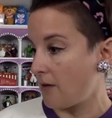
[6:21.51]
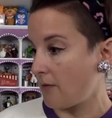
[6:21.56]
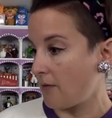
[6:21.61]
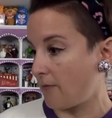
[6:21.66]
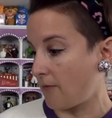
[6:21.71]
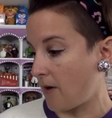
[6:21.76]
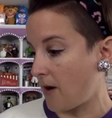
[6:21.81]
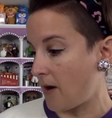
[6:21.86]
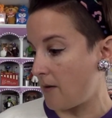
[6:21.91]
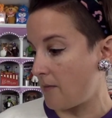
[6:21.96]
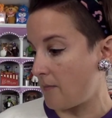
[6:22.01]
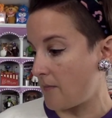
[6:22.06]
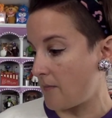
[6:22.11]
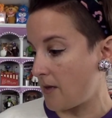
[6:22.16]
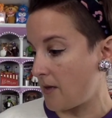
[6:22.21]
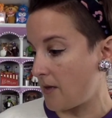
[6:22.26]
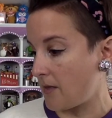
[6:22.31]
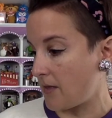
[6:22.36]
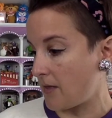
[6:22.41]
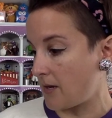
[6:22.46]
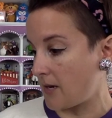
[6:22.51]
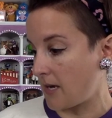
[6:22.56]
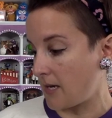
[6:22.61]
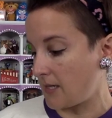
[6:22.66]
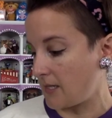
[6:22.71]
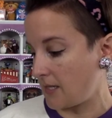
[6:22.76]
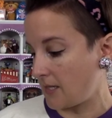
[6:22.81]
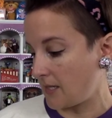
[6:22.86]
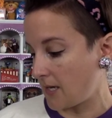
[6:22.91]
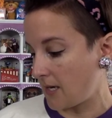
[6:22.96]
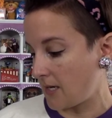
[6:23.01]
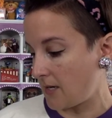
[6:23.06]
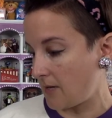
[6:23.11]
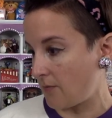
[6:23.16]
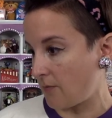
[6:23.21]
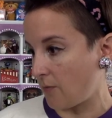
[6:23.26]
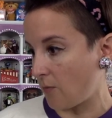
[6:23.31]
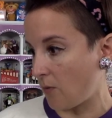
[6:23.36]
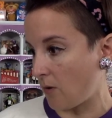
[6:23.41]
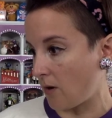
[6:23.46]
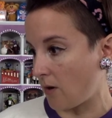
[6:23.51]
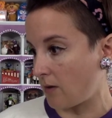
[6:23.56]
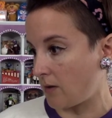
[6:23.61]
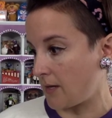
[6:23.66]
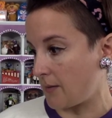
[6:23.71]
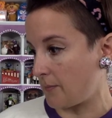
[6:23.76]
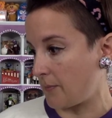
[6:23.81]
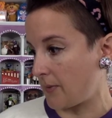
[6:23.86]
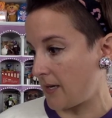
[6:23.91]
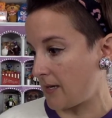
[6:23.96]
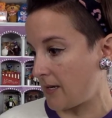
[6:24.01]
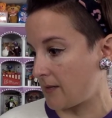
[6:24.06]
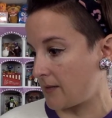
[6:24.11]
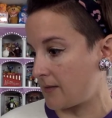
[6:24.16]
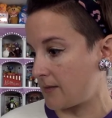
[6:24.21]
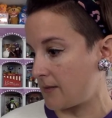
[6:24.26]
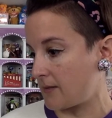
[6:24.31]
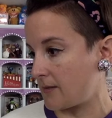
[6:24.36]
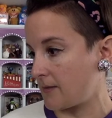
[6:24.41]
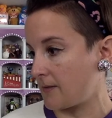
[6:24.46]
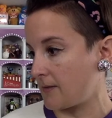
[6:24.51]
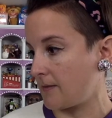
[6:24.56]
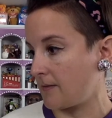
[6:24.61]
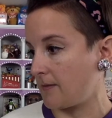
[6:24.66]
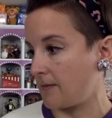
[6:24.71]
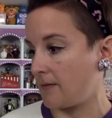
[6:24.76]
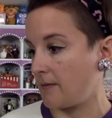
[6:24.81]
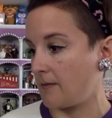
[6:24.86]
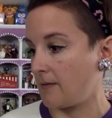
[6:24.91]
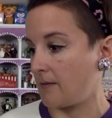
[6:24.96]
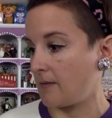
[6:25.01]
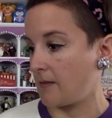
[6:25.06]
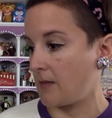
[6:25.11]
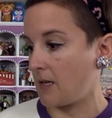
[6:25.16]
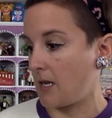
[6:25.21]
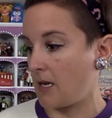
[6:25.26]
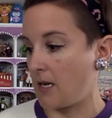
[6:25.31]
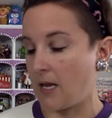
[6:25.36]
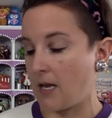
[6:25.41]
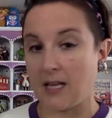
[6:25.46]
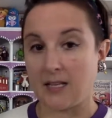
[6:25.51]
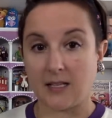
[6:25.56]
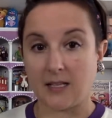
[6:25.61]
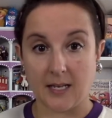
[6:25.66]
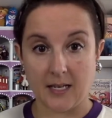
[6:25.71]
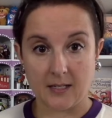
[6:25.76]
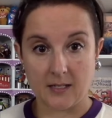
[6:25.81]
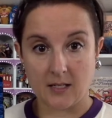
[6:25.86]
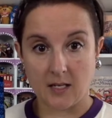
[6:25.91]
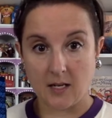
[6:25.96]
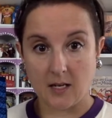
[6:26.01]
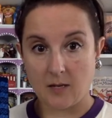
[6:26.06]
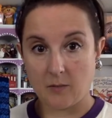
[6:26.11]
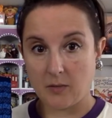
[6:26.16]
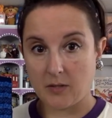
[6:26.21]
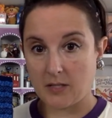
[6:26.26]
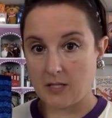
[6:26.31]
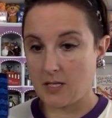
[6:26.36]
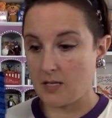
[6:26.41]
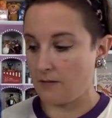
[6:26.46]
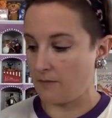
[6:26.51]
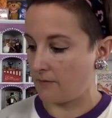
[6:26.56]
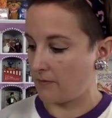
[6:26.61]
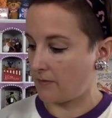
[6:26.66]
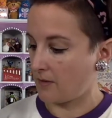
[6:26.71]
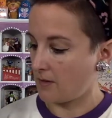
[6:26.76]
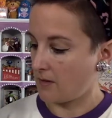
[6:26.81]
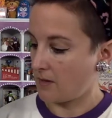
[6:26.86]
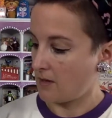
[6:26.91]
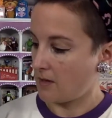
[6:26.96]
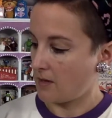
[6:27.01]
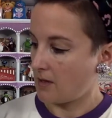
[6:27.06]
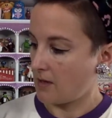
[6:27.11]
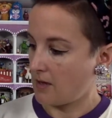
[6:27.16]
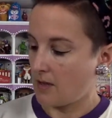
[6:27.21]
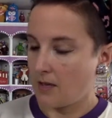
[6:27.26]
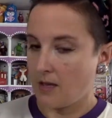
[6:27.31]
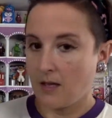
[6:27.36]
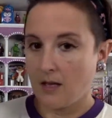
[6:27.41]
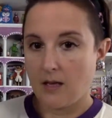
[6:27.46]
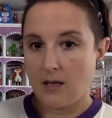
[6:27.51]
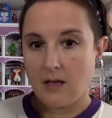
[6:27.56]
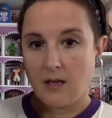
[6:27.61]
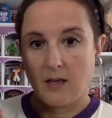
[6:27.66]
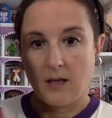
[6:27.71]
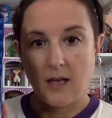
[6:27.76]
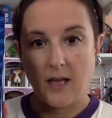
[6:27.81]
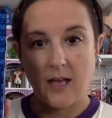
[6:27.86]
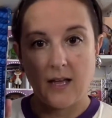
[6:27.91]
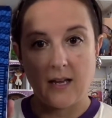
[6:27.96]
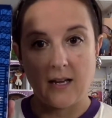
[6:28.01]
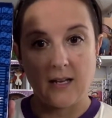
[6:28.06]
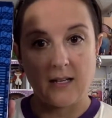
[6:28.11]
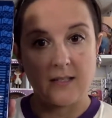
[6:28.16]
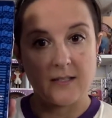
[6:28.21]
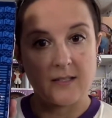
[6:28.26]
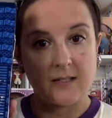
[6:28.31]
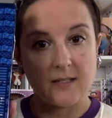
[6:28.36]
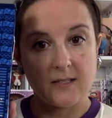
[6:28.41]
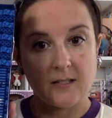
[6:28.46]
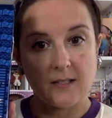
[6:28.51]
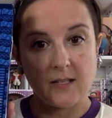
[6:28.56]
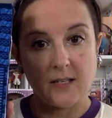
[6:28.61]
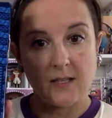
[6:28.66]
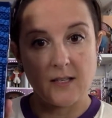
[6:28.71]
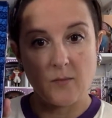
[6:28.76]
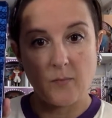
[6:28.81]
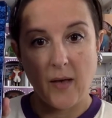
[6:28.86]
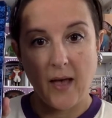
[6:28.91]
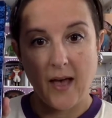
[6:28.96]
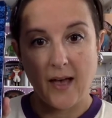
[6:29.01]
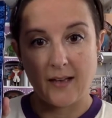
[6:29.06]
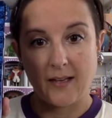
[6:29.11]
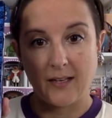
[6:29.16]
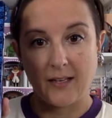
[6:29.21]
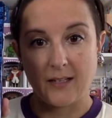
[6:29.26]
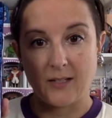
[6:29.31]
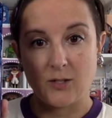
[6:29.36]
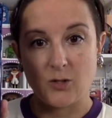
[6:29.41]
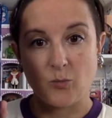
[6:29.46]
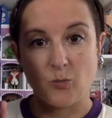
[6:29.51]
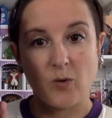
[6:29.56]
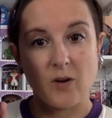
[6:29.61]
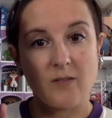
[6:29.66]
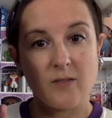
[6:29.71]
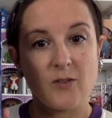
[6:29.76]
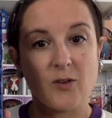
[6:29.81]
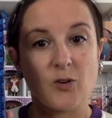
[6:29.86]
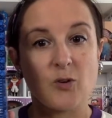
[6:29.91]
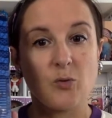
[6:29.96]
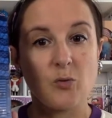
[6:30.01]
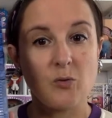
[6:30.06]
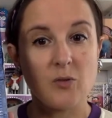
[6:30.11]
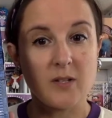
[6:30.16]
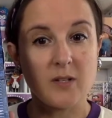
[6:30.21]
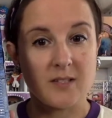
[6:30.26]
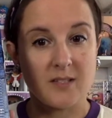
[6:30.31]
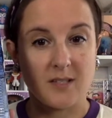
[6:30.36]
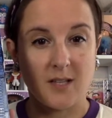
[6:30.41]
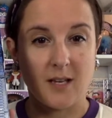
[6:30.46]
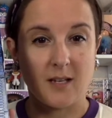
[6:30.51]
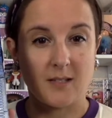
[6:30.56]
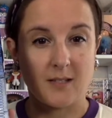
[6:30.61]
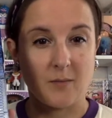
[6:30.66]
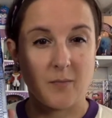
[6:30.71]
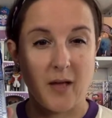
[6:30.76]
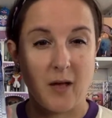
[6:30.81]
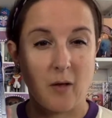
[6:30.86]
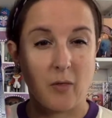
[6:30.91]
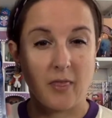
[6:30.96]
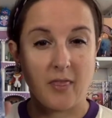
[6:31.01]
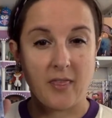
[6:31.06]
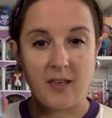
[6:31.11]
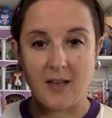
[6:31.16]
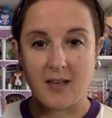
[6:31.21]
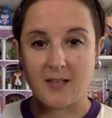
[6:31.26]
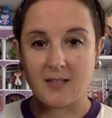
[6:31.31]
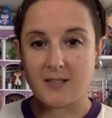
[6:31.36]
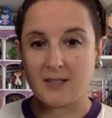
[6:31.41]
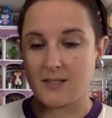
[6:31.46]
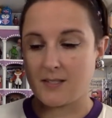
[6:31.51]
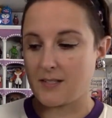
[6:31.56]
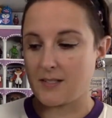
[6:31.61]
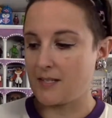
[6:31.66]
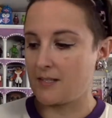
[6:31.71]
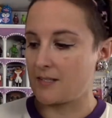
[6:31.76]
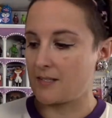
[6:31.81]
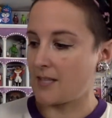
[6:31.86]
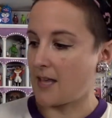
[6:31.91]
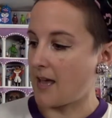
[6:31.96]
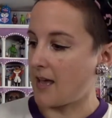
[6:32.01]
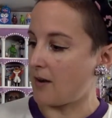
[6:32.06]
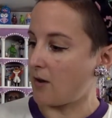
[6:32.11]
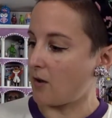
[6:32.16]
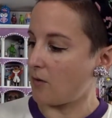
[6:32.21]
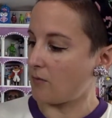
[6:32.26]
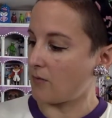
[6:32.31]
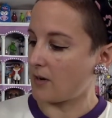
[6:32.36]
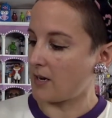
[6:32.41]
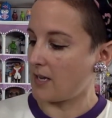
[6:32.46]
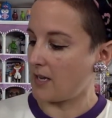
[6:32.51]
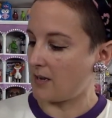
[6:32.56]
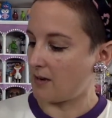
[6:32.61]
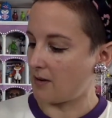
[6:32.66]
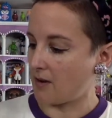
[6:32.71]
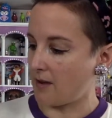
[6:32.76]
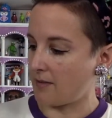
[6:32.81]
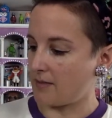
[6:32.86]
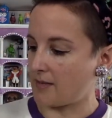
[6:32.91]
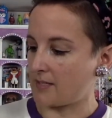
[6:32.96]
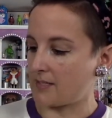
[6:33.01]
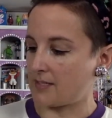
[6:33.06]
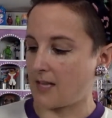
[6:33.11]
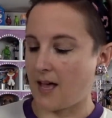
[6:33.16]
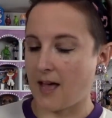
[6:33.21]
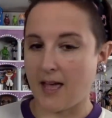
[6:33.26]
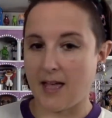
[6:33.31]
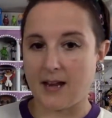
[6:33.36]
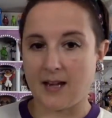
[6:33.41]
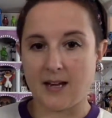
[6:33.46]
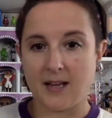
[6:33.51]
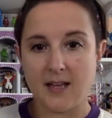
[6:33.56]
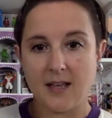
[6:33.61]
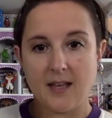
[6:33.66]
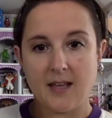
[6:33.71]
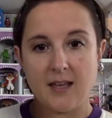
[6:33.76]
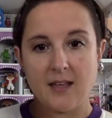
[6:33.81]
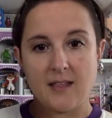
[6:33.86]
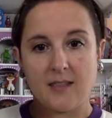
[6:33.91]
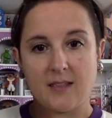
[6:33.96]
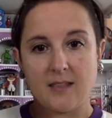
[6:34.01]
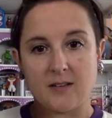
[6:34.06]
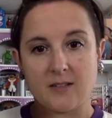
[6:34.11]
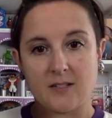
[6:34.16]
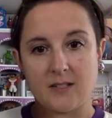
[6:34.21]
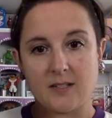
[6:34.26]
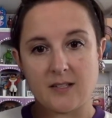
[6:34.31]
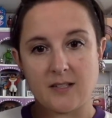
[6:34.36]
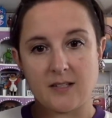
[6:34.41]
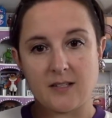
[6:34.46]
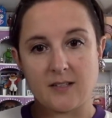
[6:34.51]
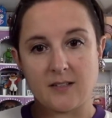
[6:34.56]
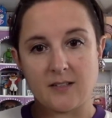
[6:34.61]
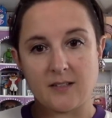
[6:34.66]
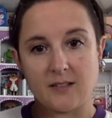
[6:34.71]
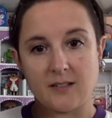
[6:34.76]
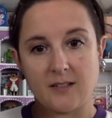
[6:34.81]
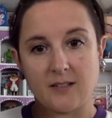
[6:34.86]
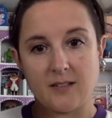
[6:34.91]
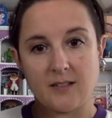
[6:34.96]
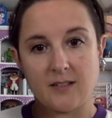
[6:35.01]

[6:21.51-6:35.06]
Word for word: from the 1994 Olympics in Atlanta, I believe. And it's still in the package. One of the coolest things about this is that over here on the side, there's a little